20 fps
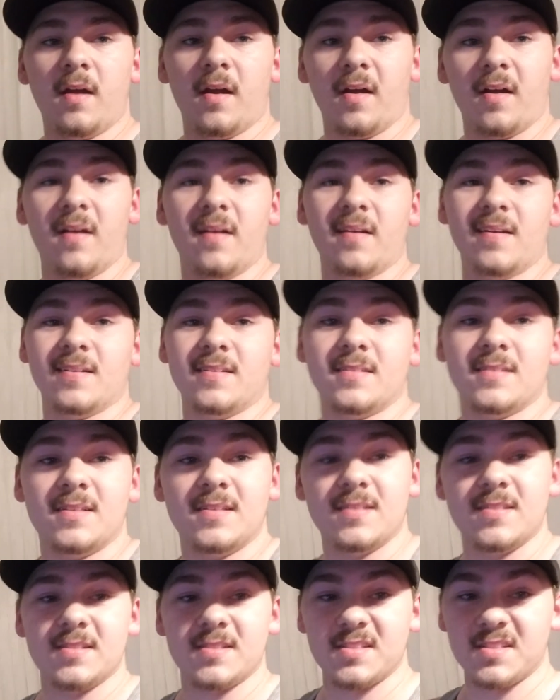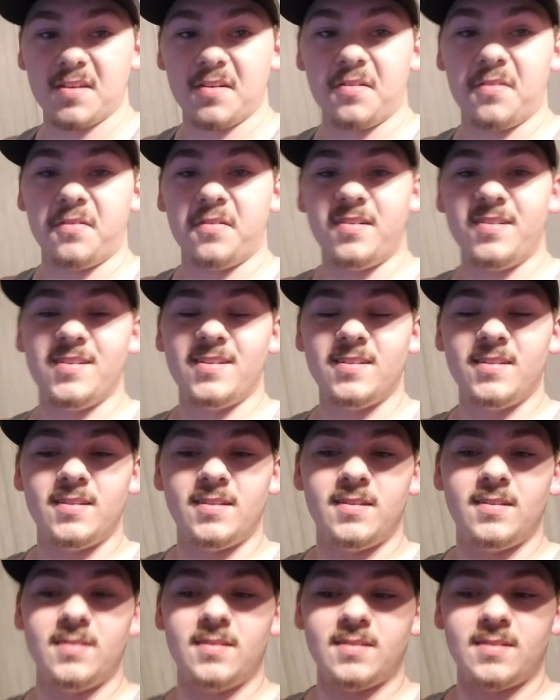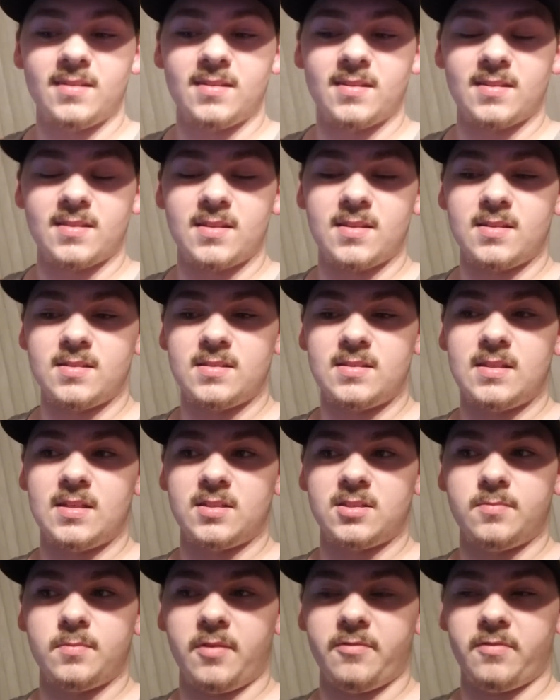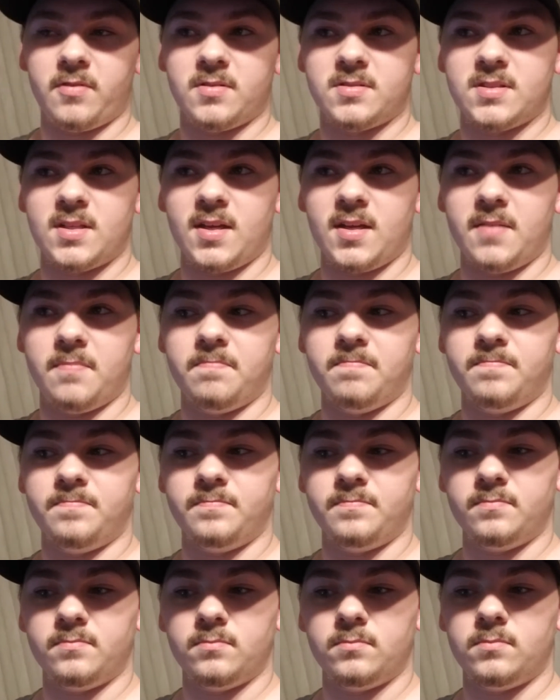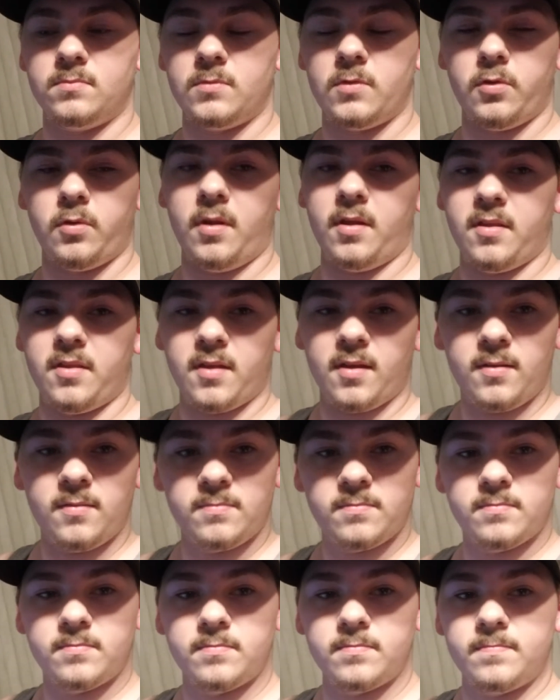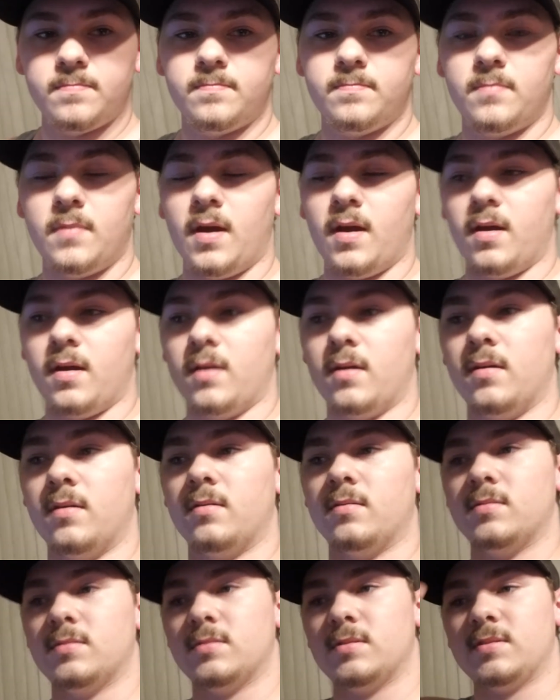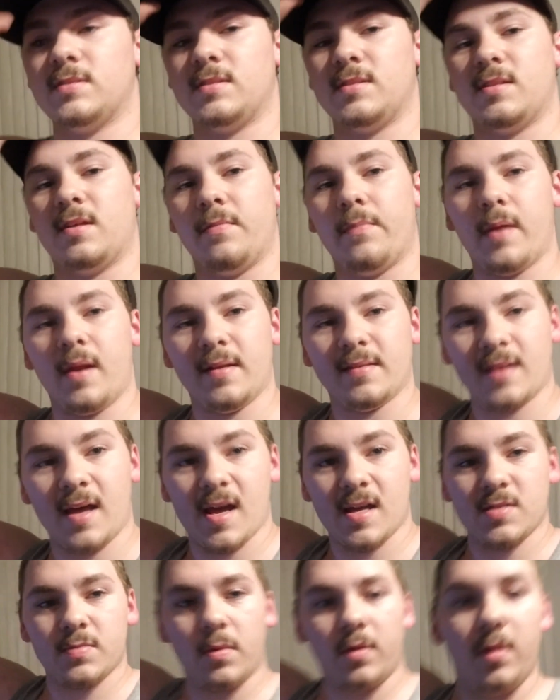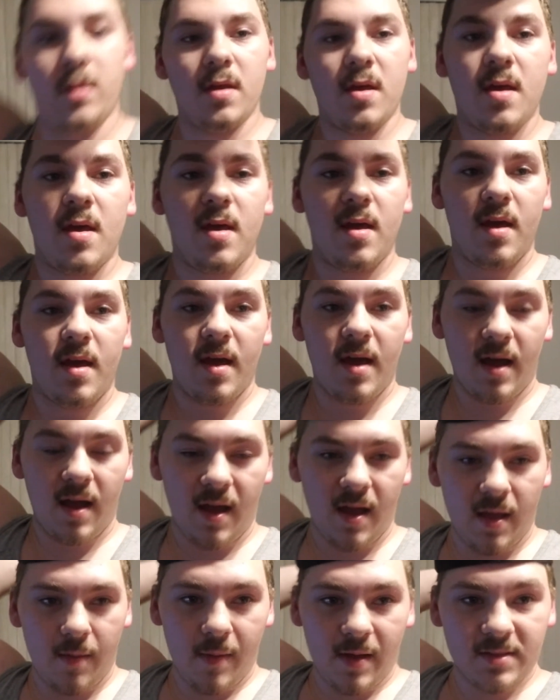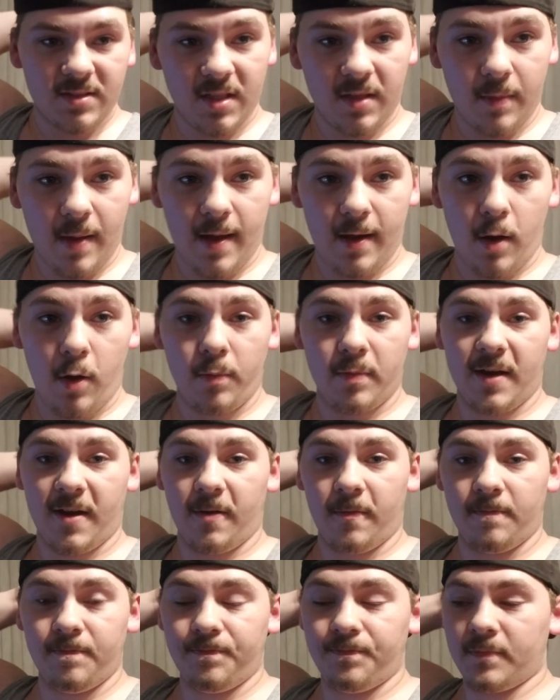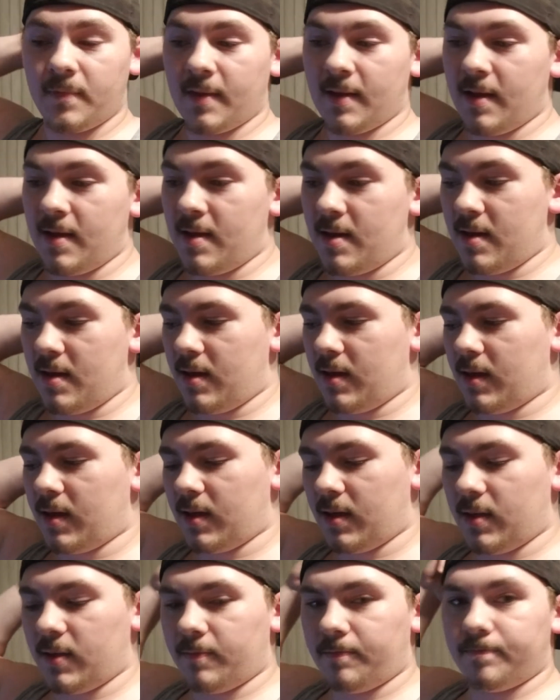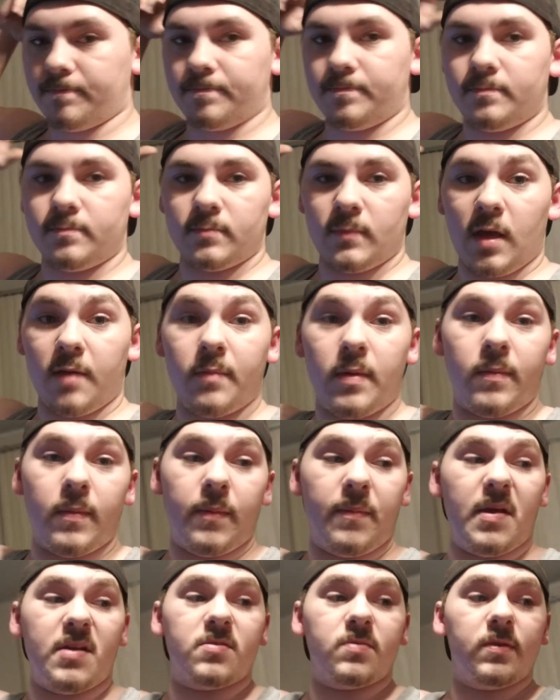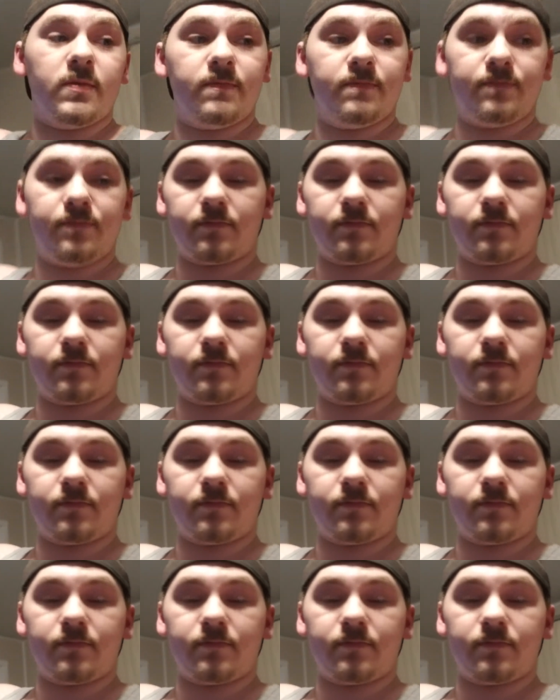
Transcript: Alright, so this is actually my first time doing anything since I've been at the hospital. I am actually back home now. I'm in my basement.